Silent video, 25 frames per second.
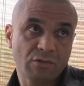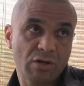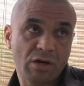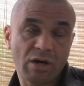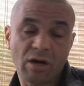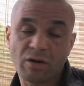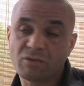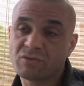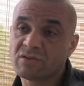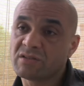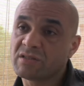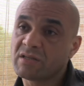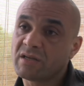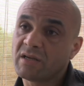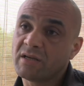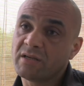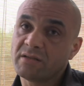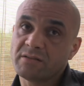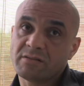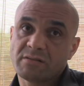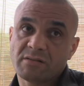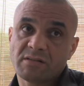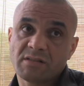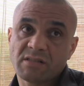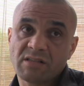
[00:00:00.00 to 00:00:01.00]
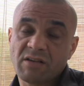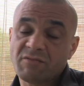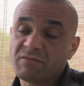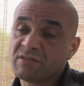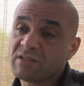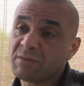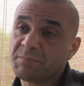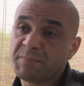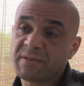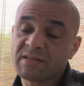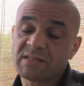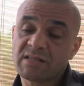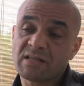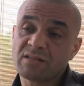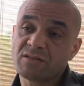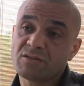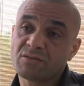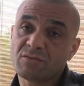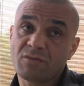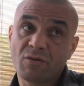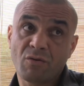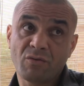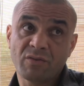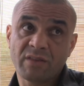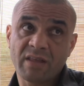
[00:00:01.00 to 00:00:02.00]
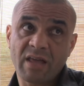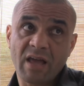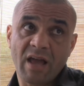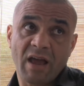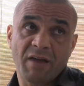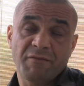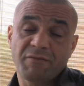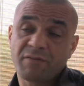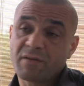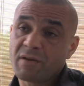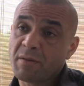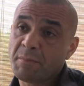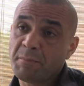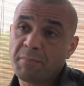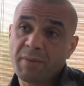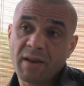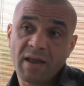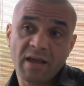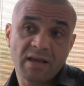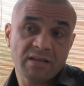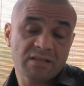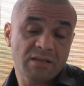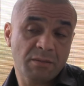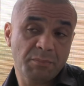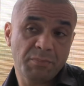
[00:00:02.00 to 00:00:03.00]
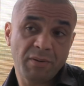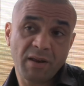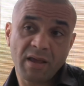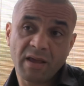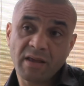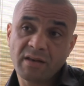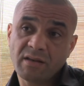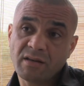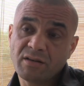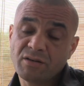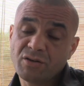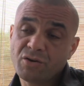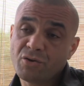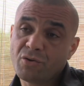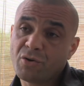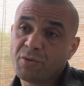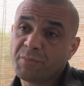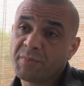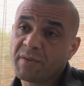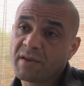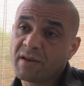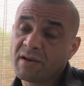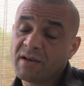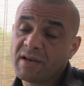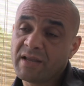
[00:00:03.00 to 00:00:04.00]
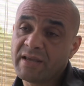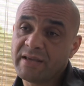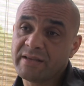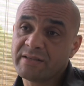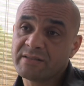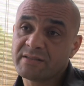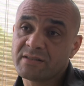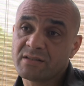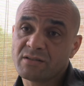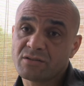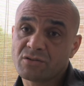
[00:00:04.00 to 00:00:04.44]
I would say 70% of all the African players are playing in European leagues,